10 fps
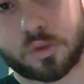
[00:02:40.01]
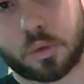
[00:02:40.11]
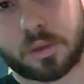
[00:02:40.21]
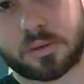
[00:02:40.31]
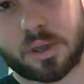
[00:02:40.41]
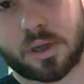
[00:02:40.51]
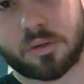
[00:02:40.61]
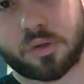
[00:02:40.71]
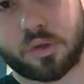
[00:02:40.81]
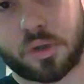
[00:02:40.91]
right there,
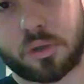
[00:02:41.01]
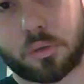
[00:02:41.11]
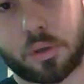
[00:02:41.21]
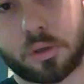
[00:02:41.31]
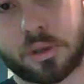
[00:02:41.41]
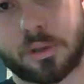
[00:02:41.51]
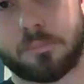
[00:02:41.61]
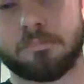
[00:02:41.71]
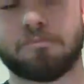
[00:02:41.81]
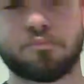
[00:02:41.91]
and then you hit your wall
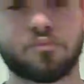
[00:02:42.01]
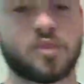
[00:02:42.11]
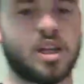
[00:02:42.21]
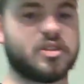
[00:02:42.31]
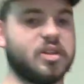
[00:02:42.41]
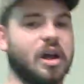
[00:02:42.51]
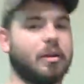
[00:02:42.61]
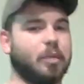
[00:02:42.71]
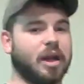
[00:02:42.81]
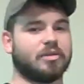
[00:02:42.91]
again. It's
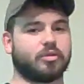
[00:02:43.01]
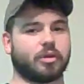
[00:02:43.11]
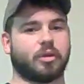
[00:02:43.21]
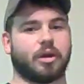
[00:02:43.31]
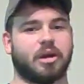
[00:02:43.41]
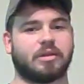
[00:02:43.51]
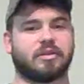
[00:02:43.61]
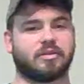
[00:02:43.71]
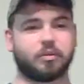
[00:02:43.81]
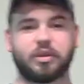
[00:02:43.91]
not a bad trigger, guys.
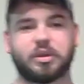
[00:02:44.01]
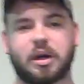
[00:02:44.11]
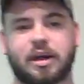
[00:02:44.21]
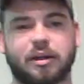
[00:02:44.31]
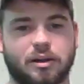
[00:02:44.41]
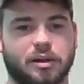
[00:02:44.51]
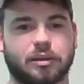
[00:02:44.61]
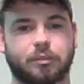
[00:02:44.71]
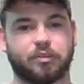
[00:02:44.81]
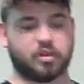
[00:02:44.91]
It's really not.
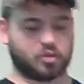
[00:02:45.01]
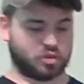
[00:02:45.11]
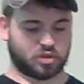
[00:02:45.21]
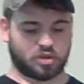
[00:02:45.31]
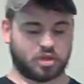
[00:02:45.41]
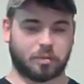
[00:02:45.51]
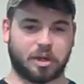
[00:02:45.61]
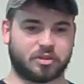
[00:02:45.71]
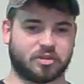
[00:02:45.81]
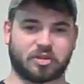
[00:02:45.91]
It's got
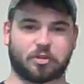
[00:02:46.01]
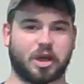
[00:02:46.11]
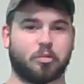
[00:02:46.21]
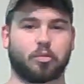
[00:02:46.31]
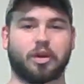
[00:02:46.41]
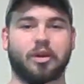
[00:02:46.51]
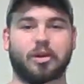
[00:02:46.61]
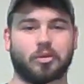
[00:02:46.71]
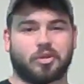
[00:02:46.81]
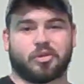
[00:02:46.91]
about a 6-pound
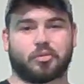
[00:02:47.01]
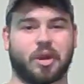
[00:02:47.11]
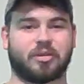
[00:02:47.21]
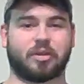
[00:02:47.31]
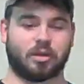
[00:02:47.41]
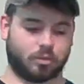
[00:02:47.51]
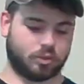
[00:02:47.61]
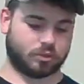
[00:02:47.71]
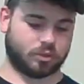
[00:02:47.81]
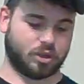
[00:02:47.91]
break, which is right there
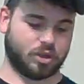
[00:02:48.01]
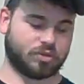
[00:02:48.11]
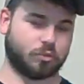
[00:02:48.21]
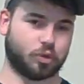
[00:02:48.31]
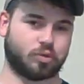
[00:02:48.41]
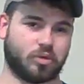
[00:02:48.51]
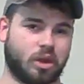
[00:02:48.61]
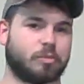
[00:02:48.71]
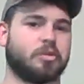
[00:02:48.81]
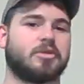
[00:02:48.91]
along the lines of most
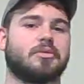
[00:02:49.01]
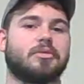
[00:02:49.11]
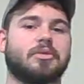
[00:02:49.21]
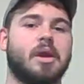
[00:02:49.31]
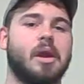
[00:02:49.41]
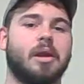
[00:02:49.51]
Glock pistols.